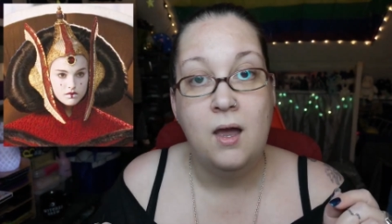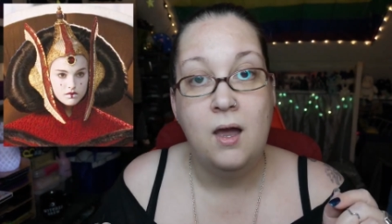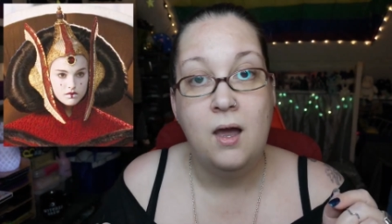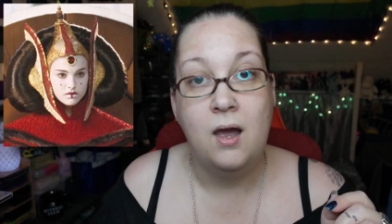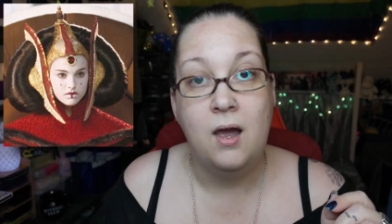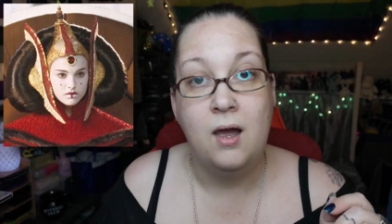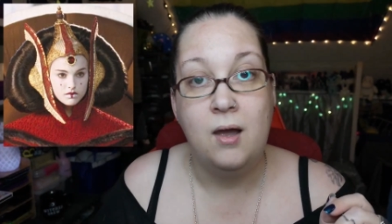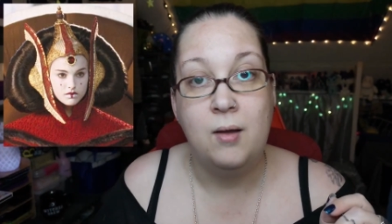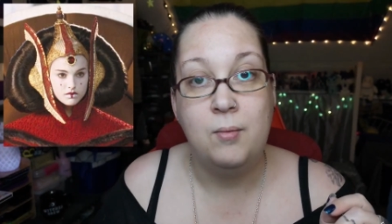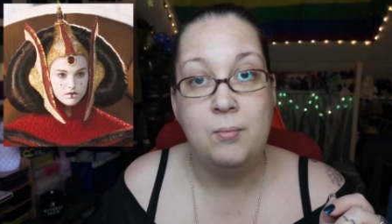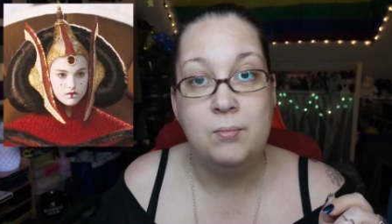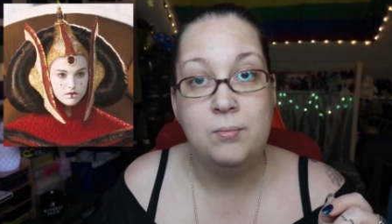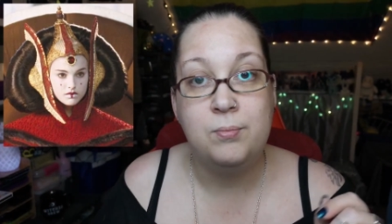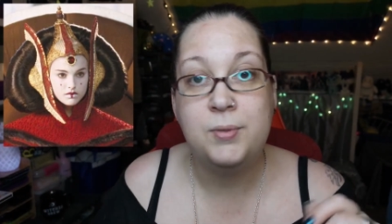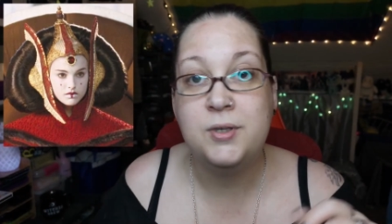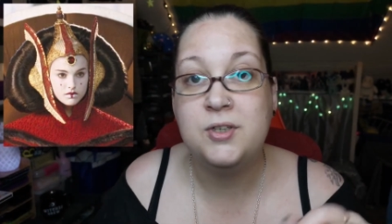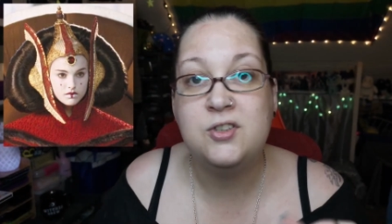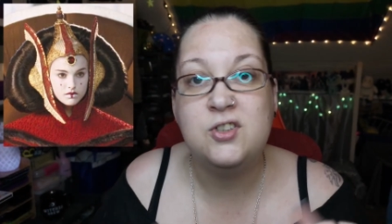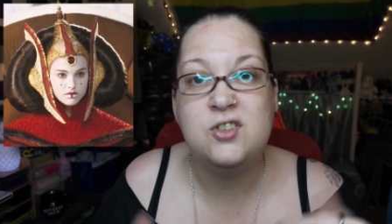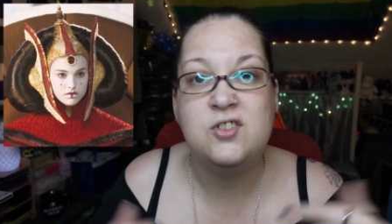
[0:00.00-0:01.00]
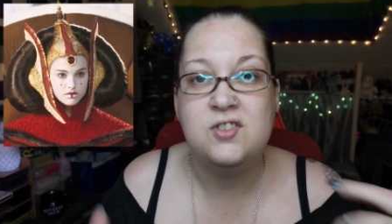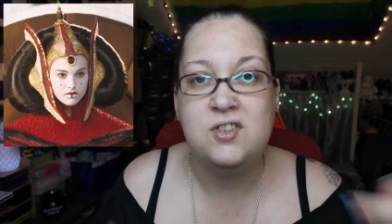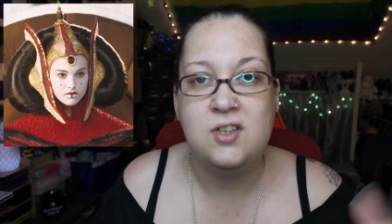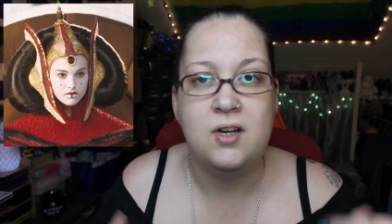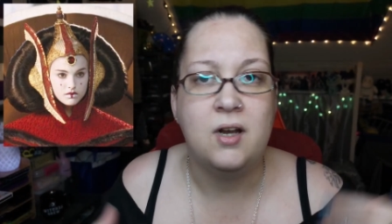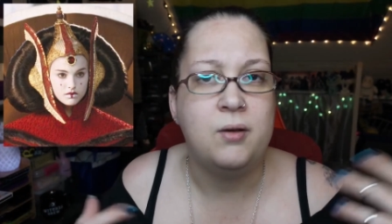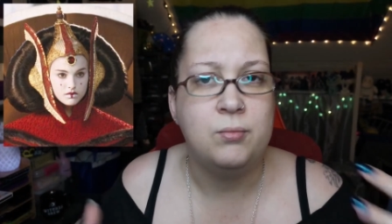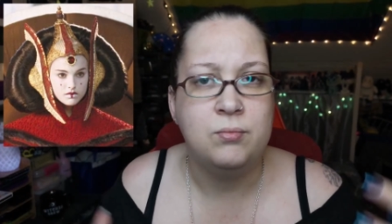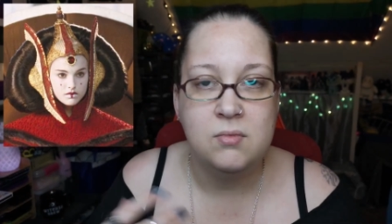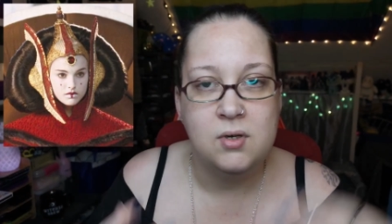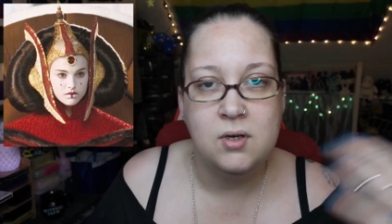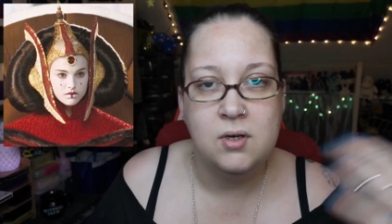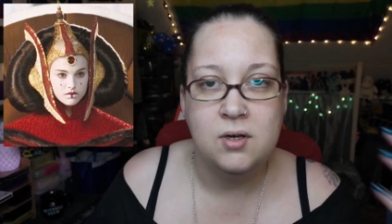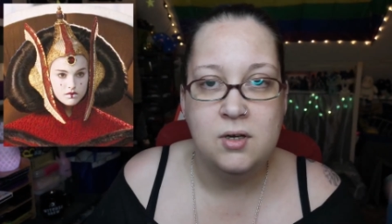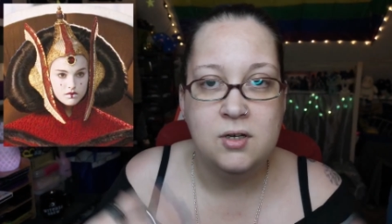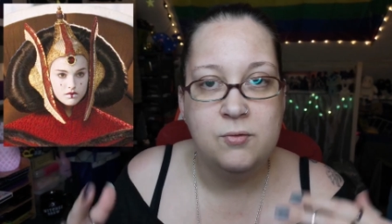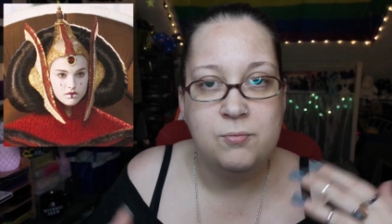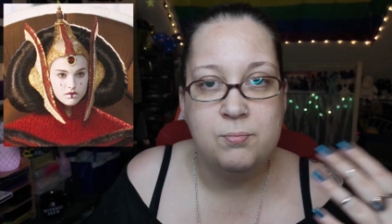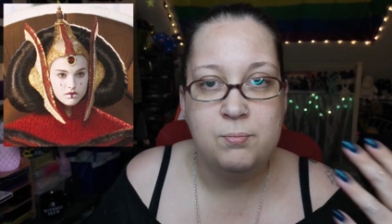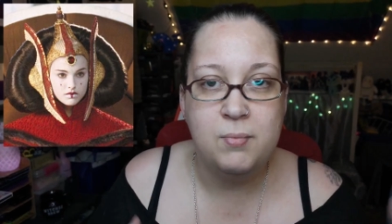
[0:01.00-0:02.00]
but just, you know,
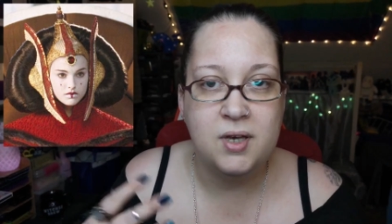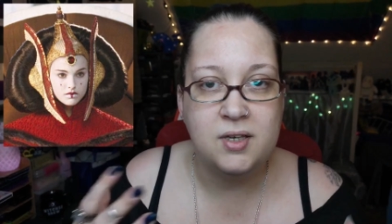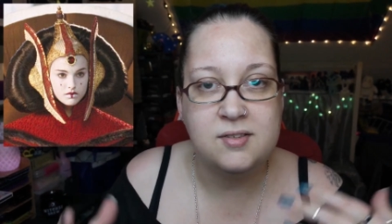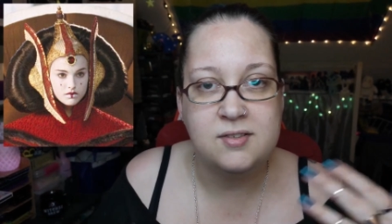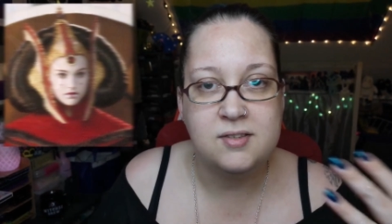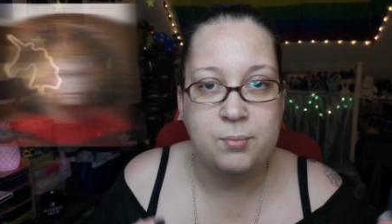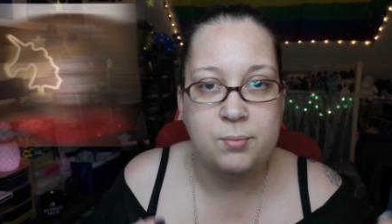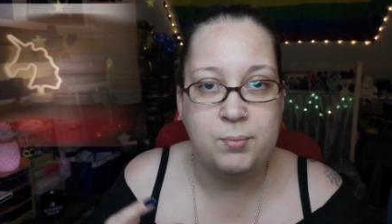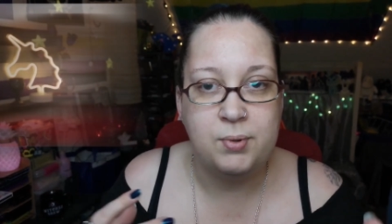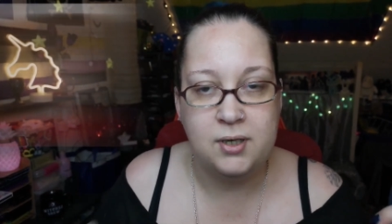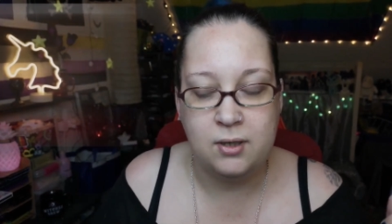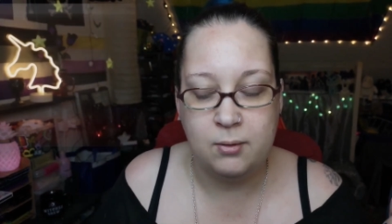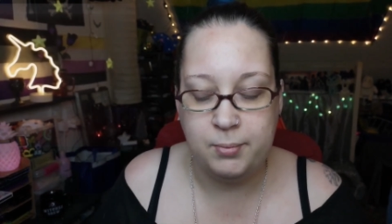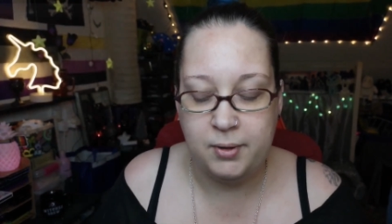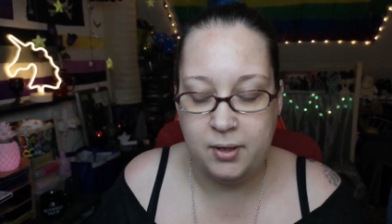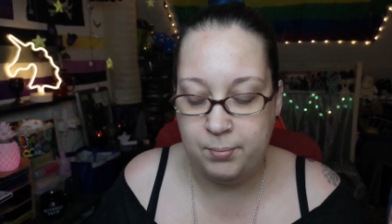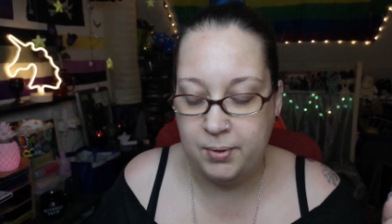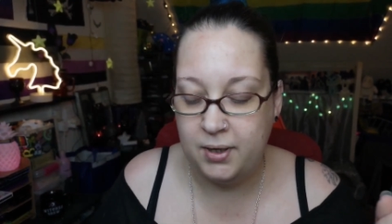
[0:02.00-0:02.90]
mixed up a little bit.